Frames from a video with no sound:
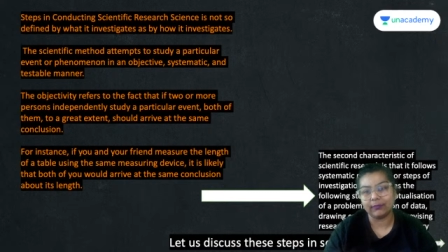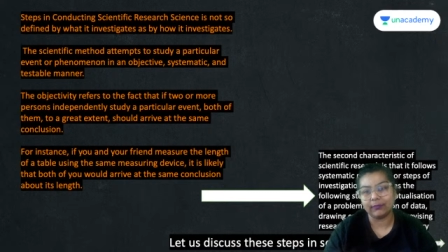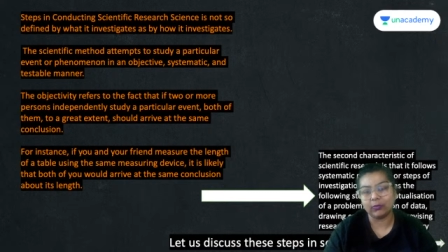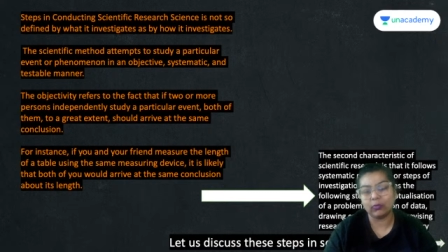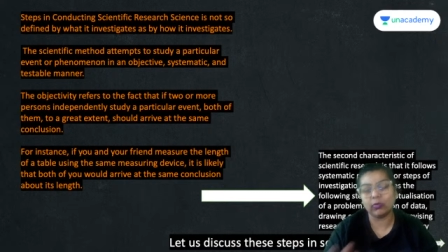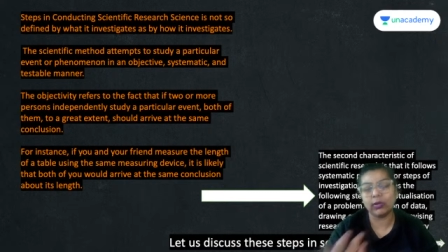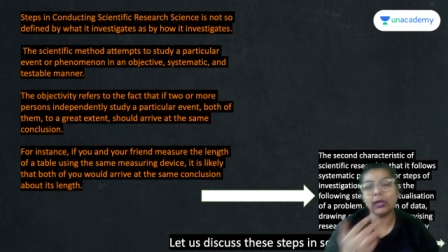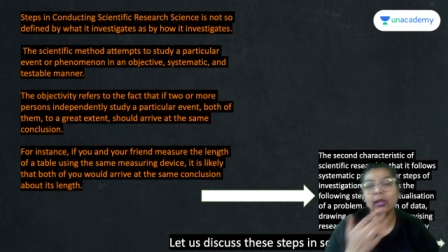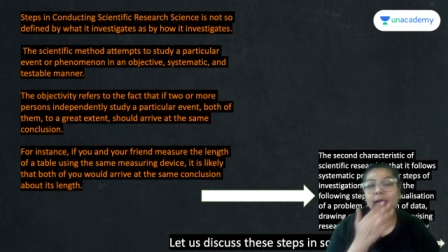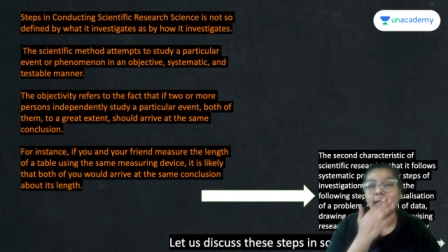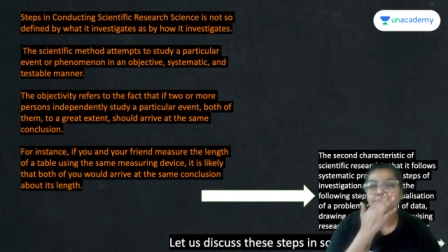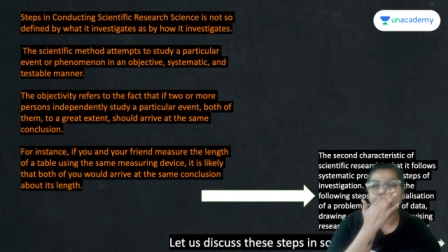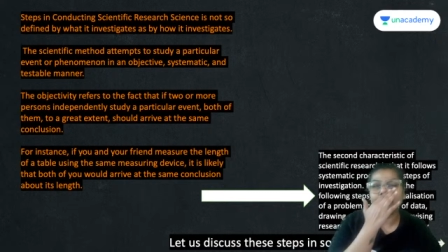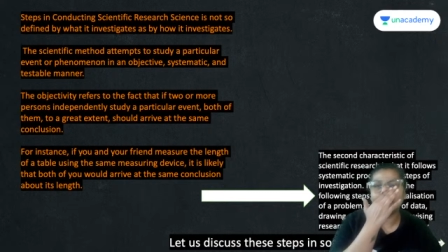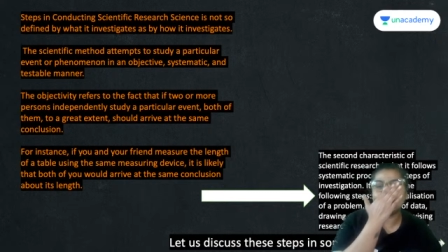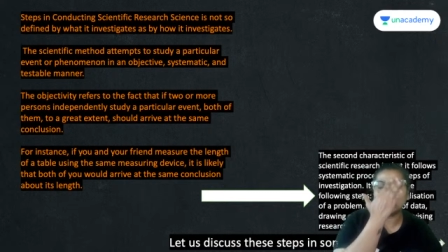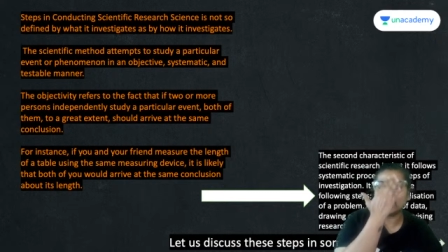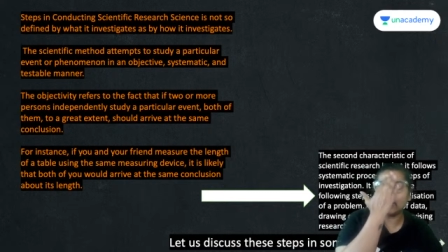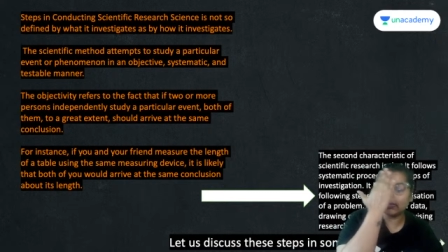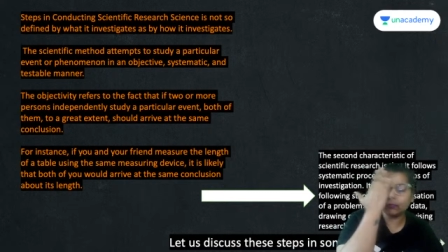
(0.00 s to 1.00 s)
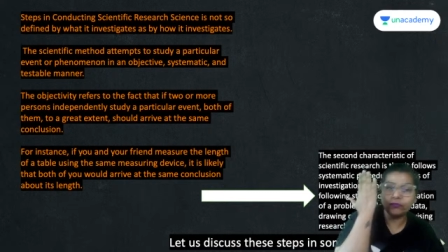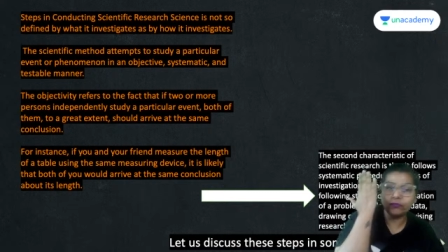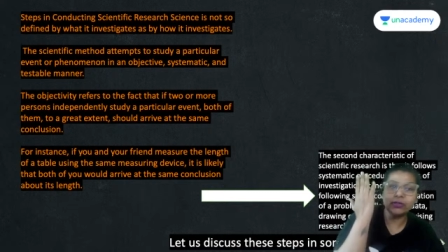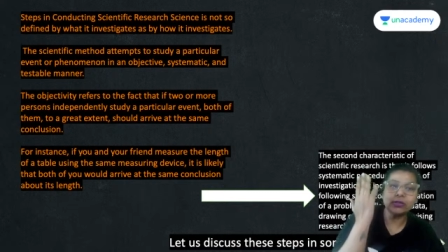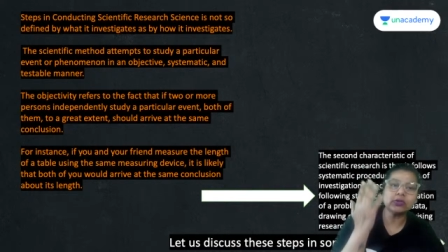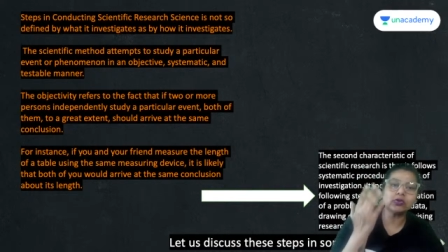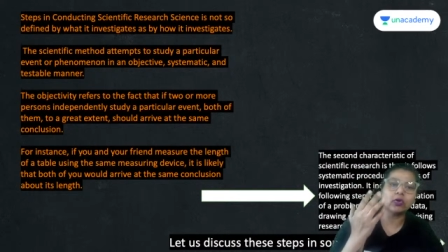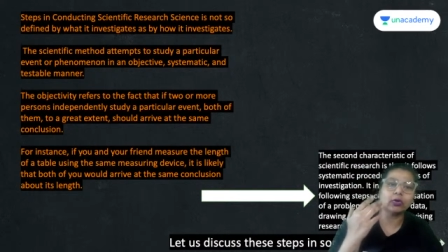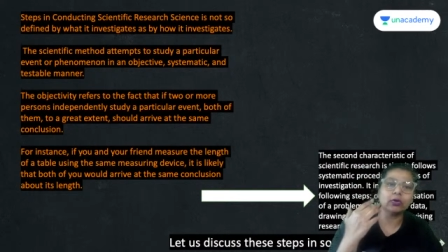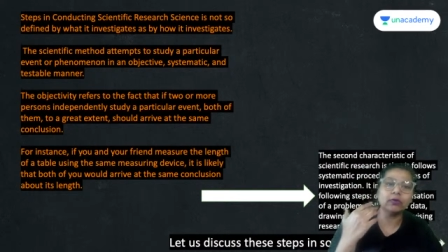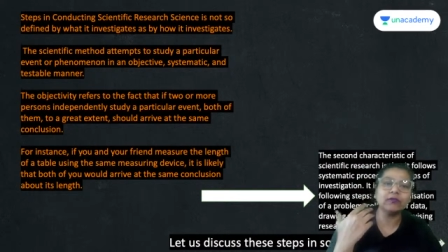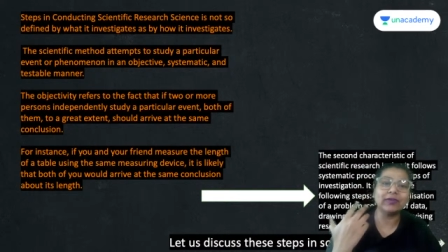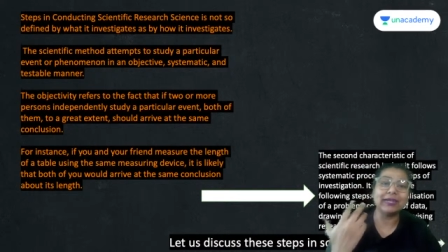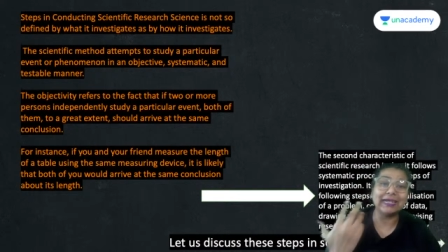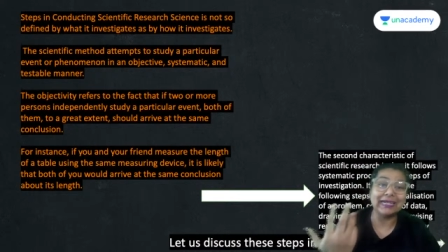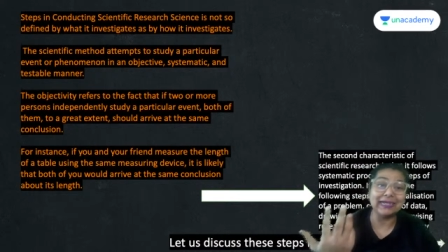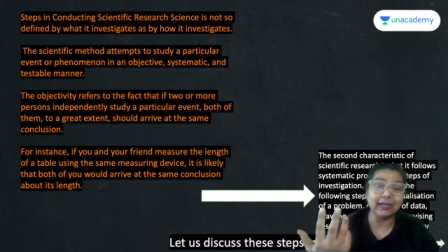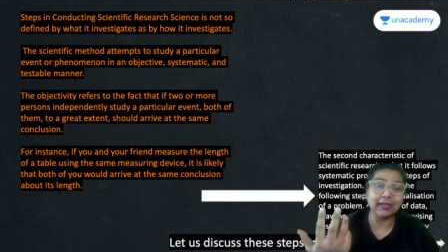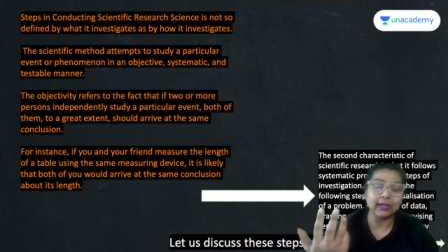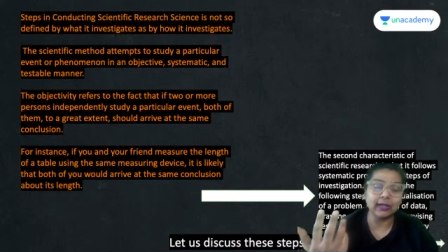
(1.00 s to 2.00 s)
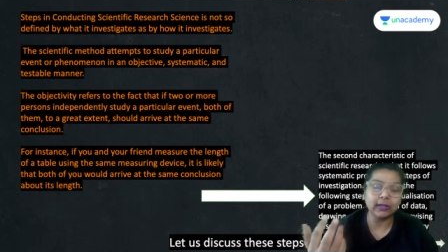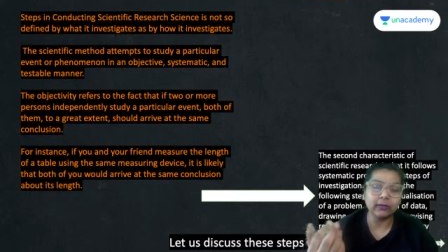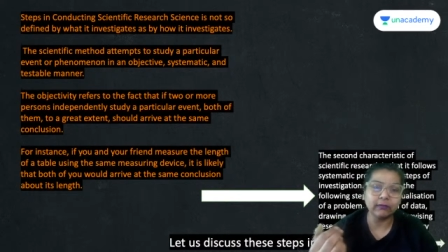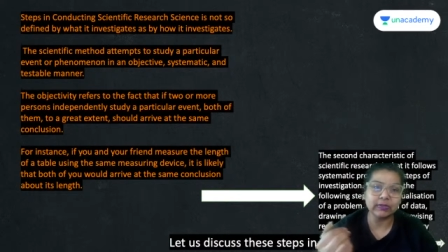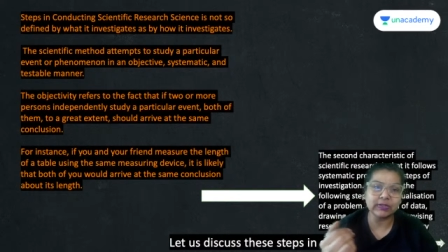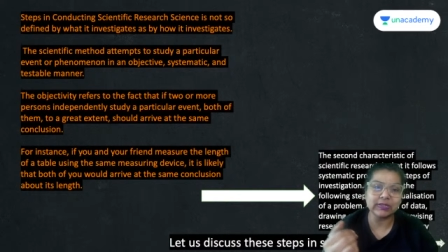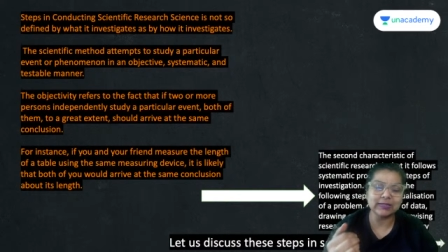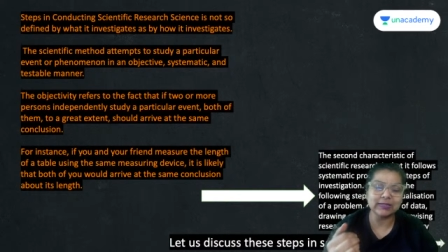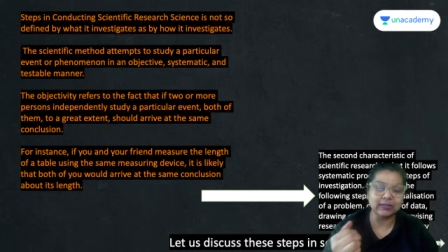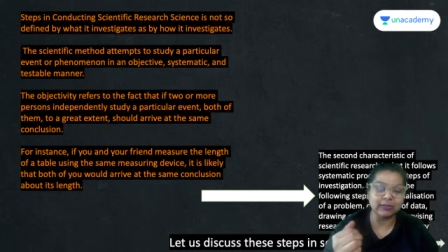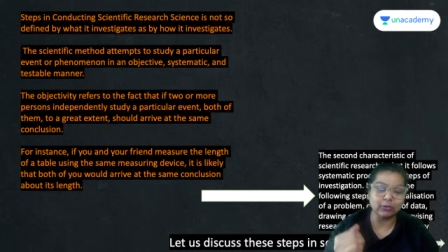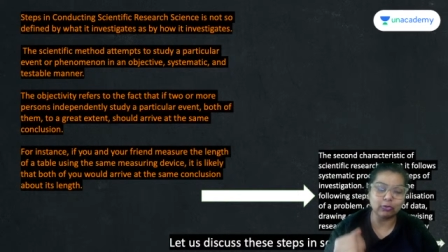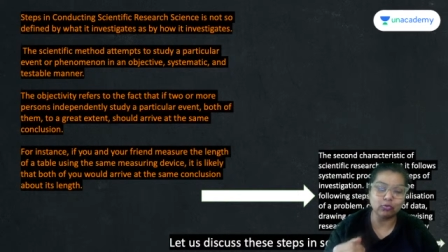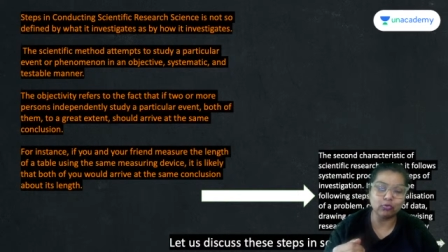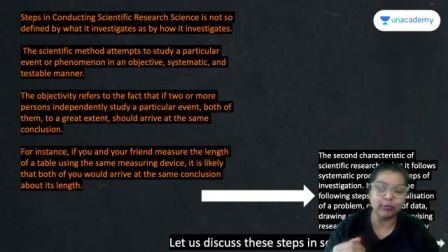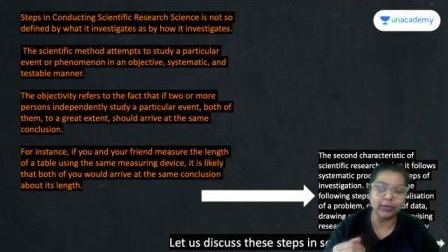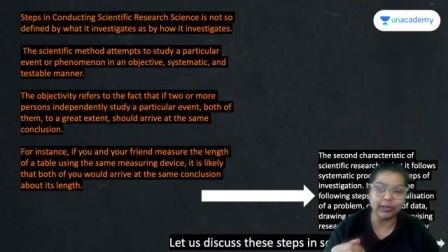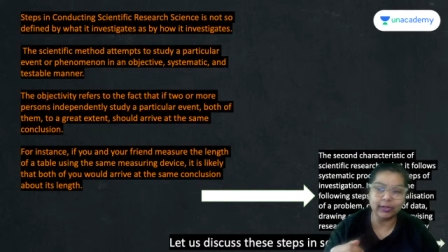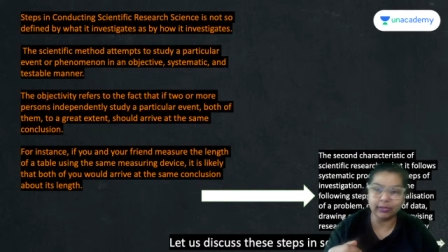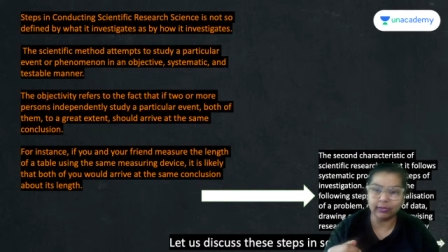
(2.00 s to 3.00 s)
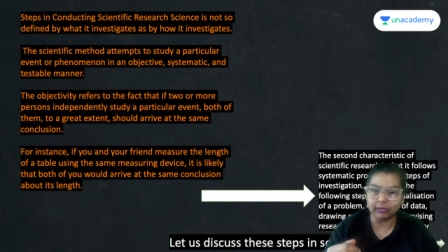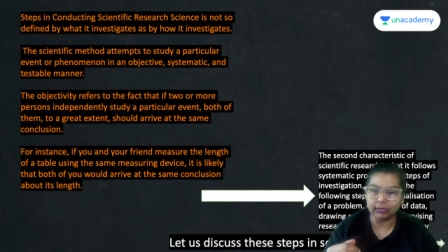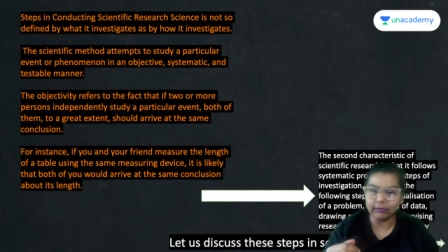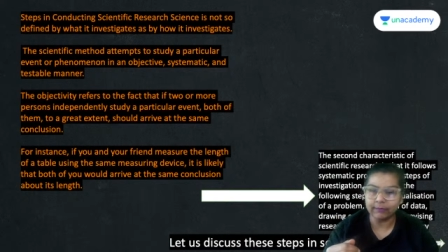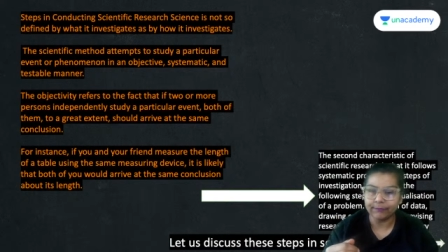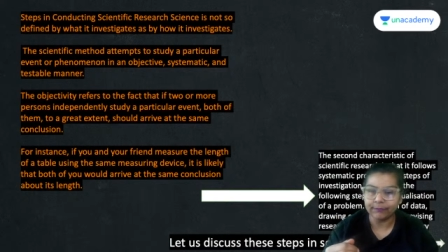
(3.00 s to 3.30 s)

Okay, there are different sort of detailing which is included here,